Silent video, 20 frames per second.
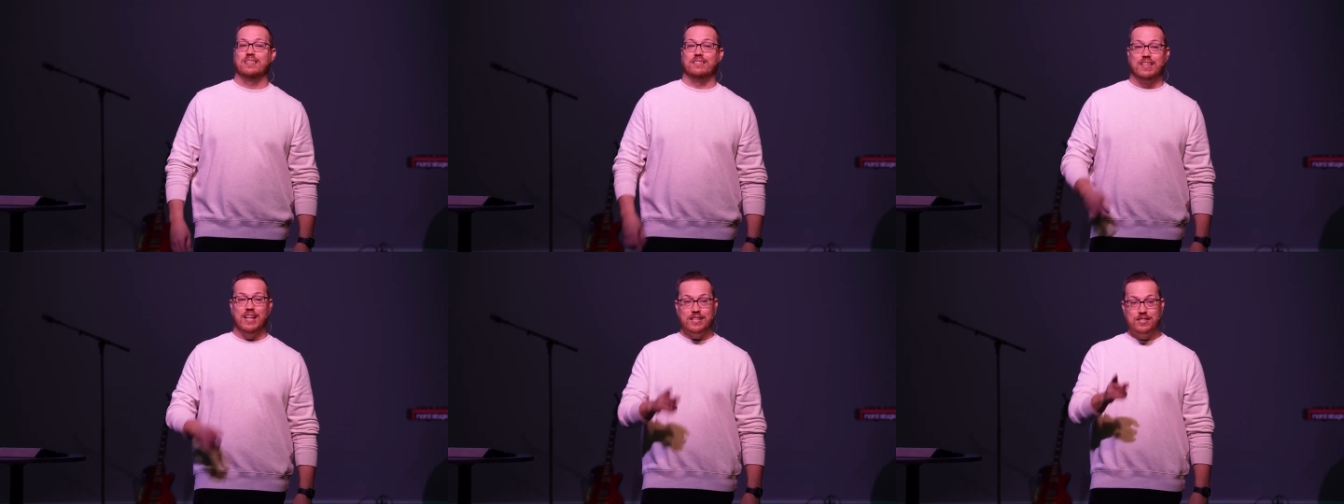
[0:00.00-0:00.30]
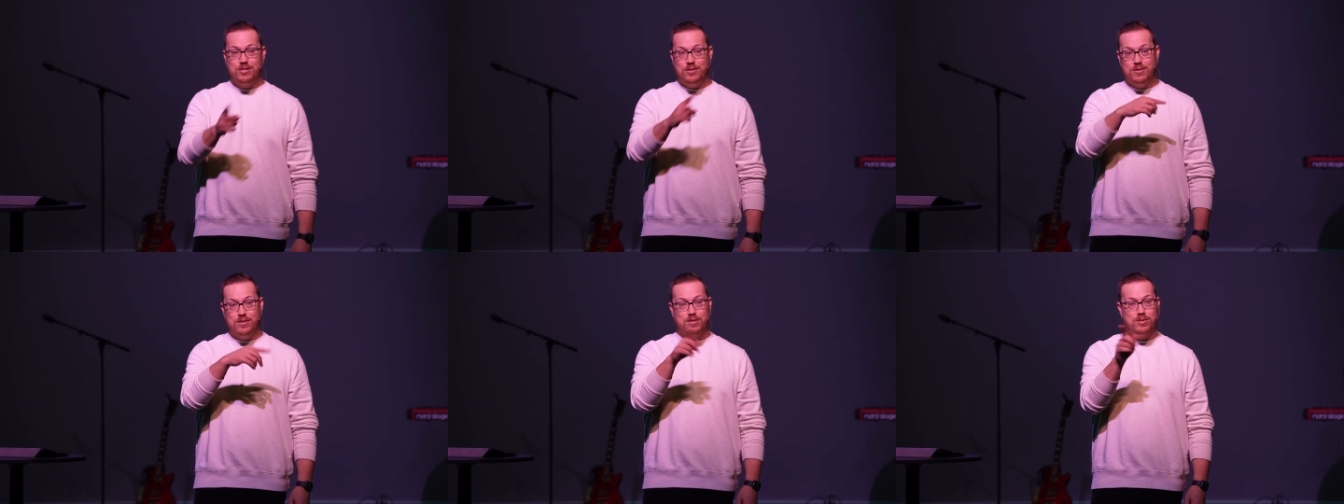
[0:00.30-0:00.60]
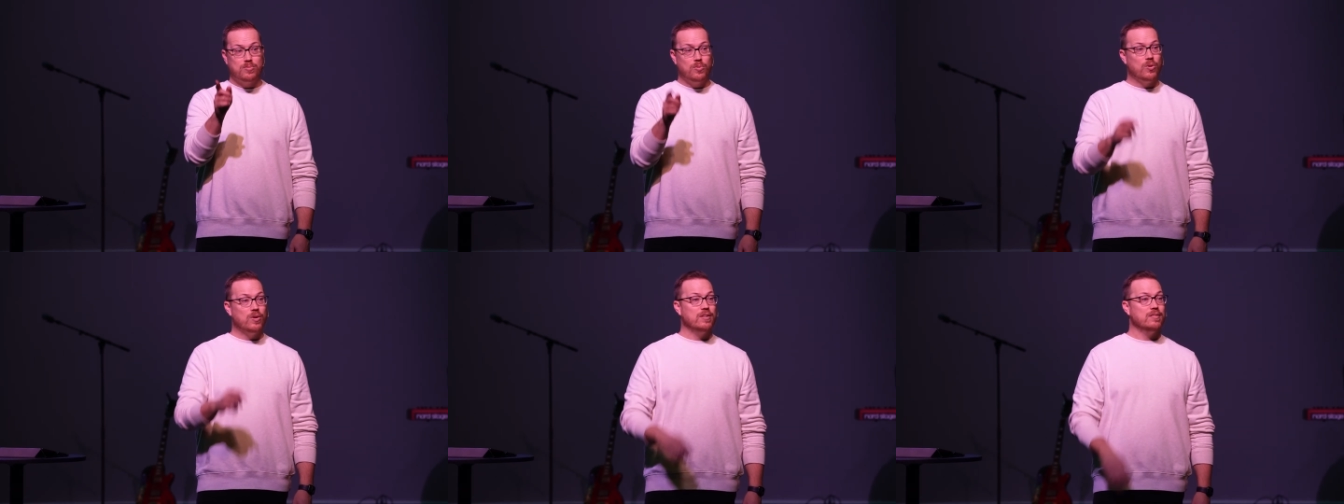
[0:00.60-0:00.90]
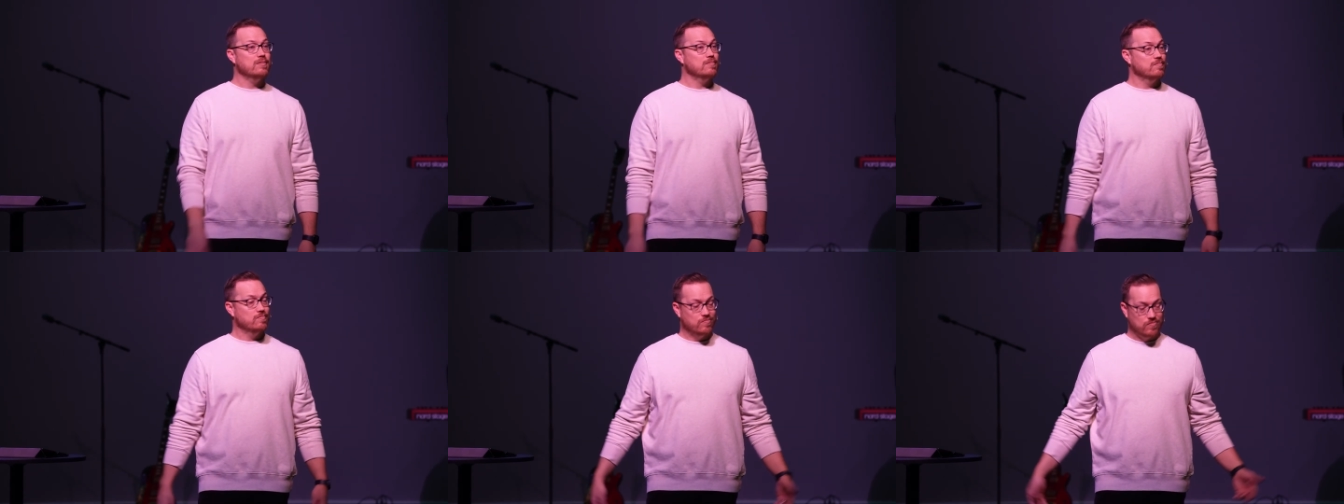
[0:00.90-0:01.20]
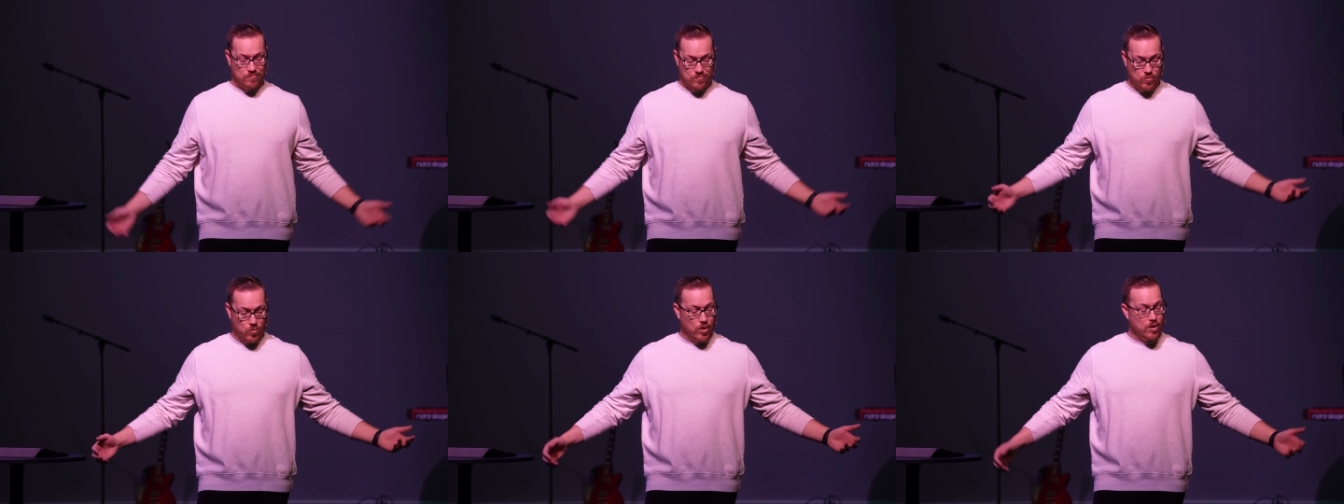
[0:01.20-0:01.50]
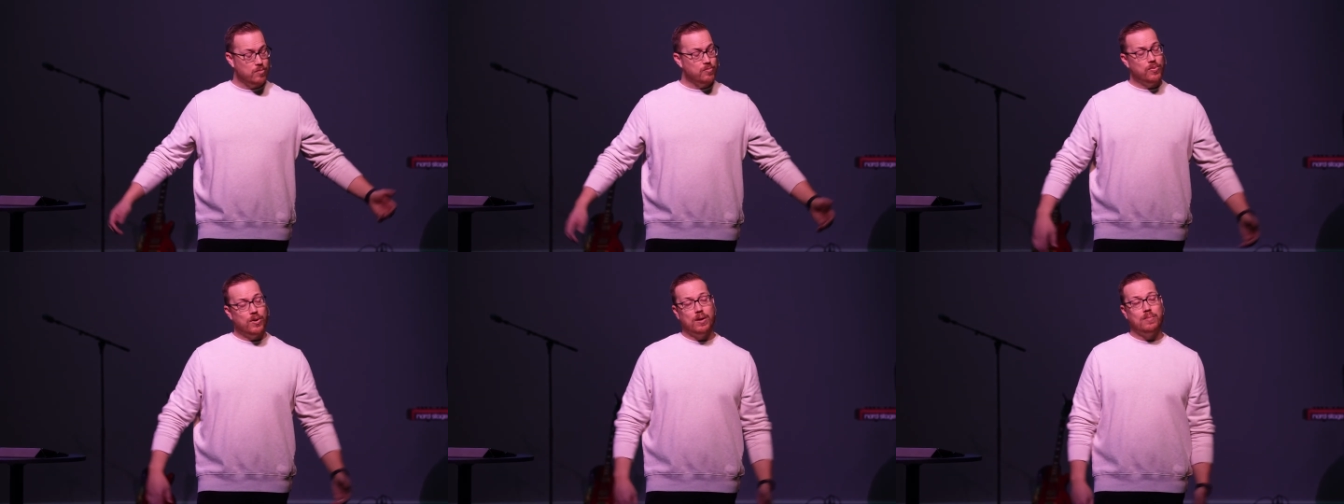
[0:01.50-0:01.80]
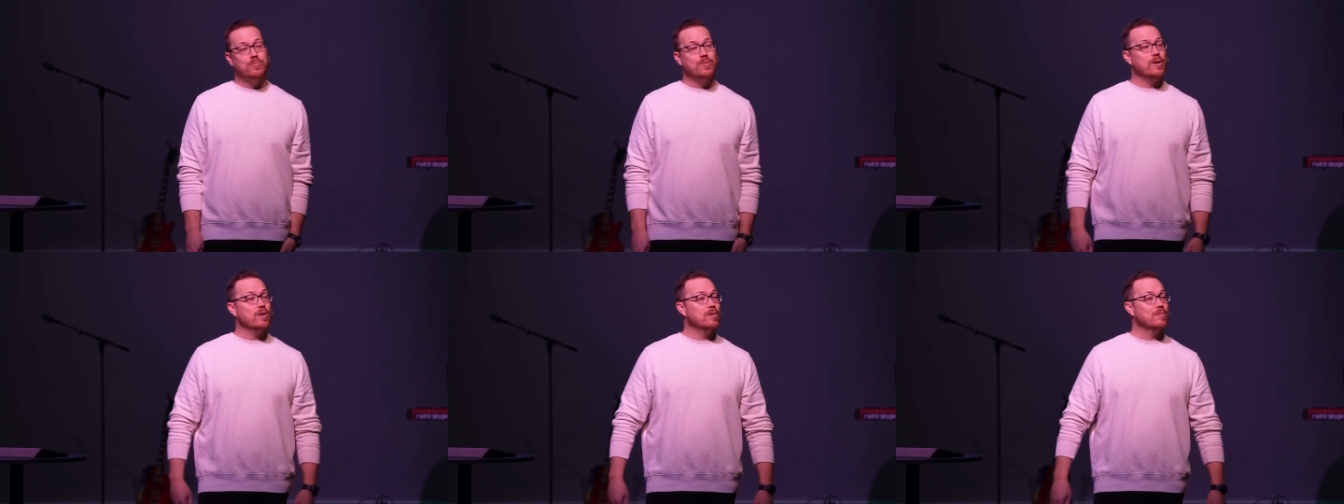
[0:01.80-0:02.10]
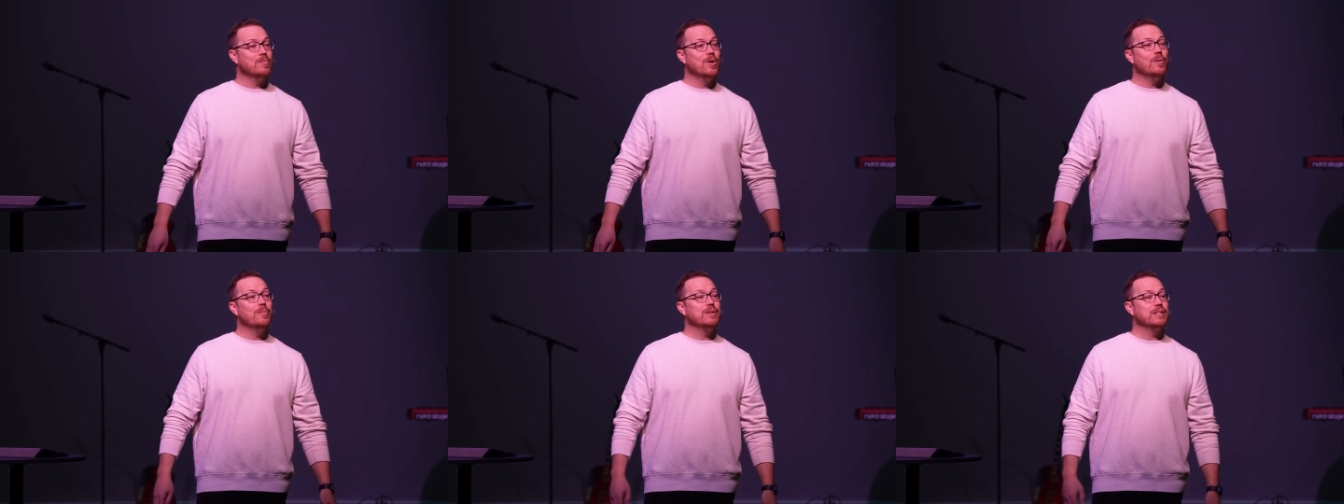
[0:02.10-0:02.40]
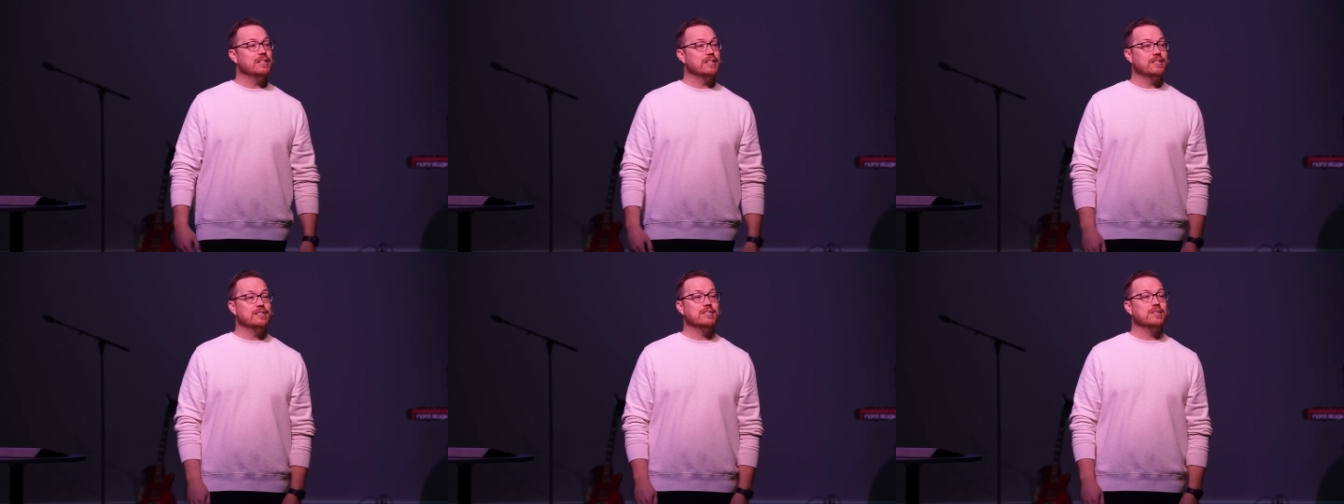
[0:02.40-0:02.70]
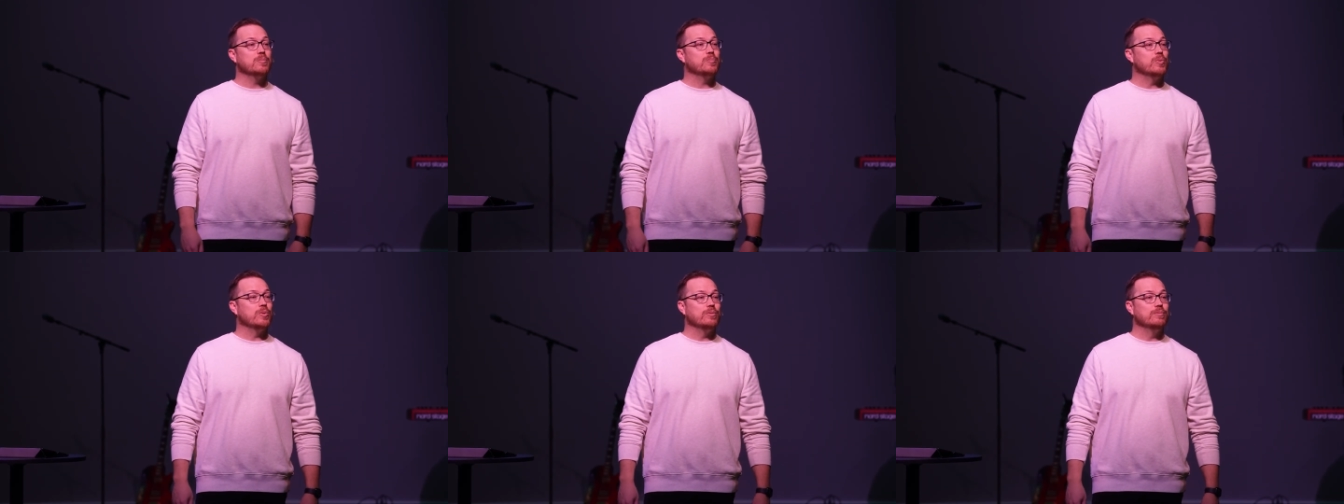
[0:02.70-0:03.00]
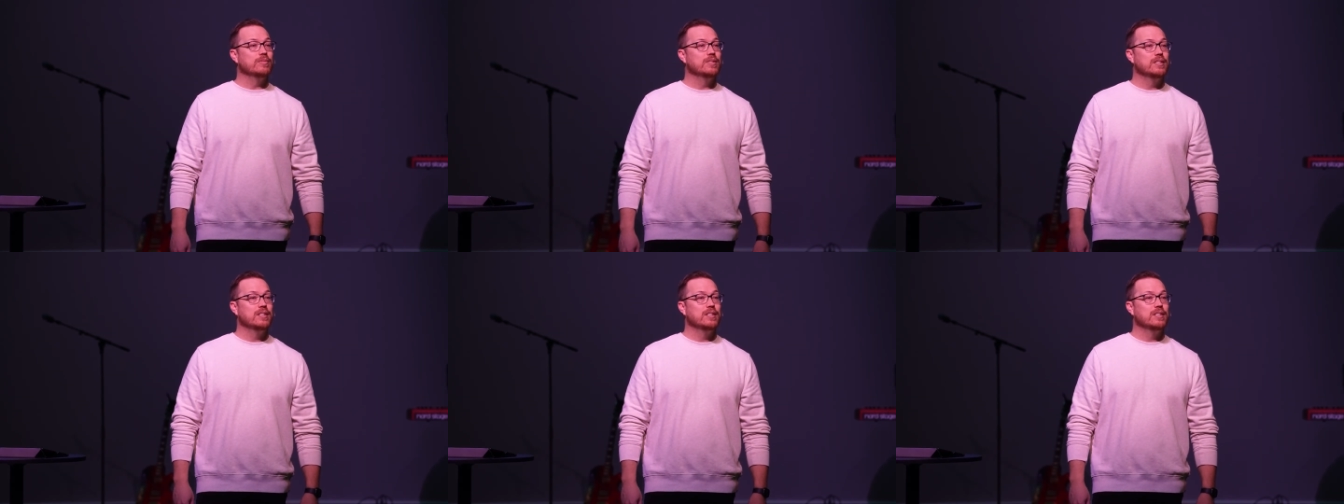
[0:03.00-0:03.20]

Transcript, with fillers: If that's you this morning, we're going to pray a prayer in a moment, and it's simple.